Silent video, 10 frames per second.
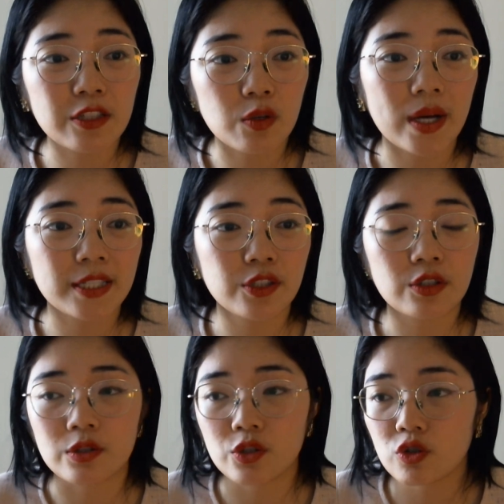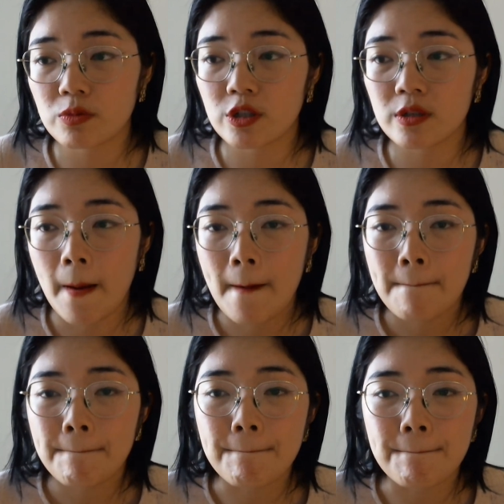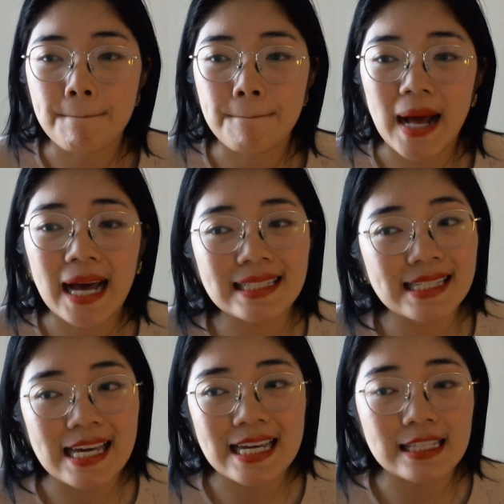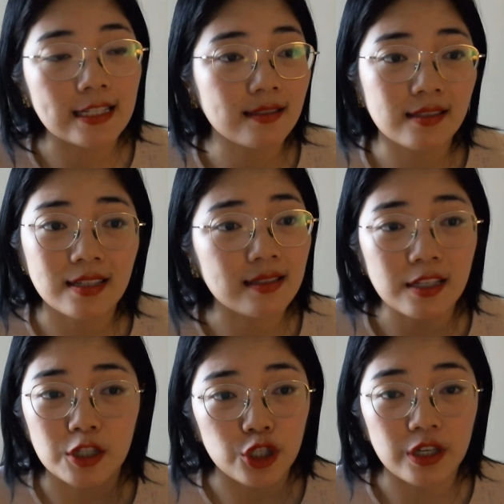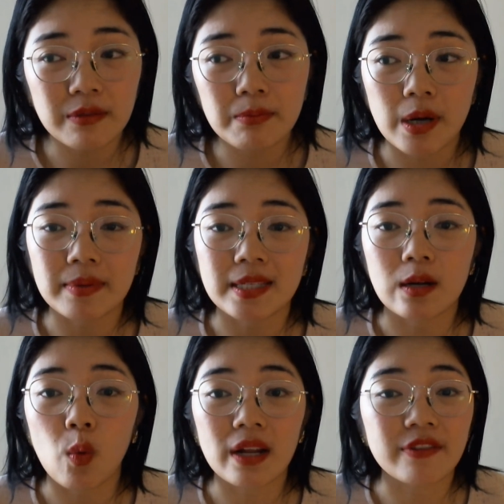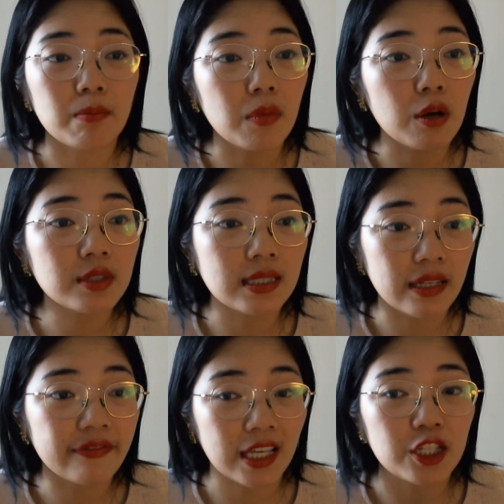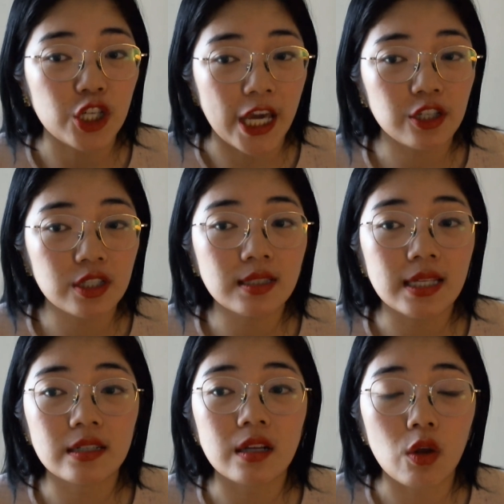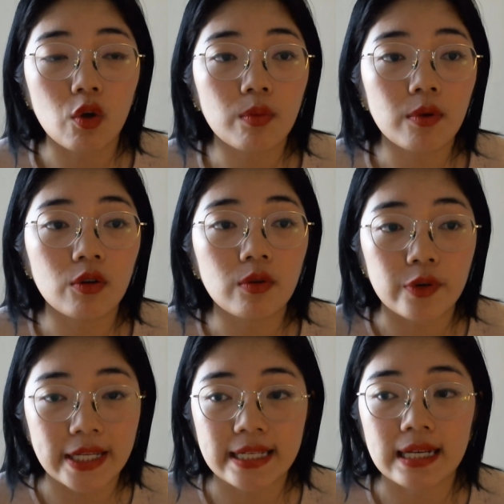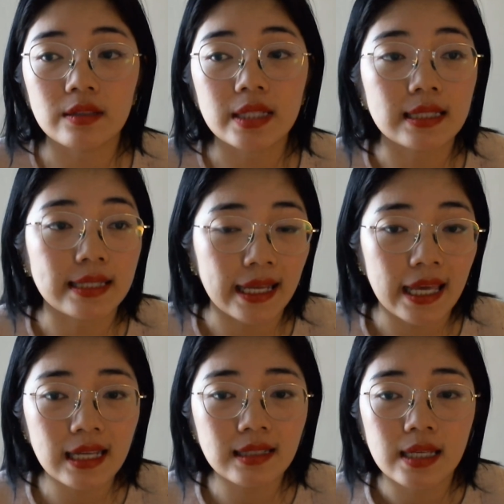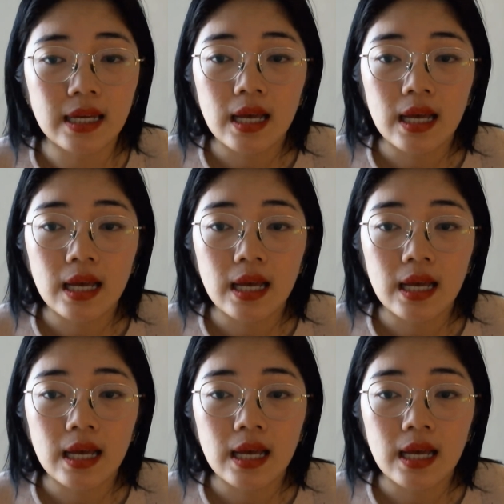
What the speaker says: to Western consumer, I say this is a shift, represent one of the most significant changes in the local retail in decades.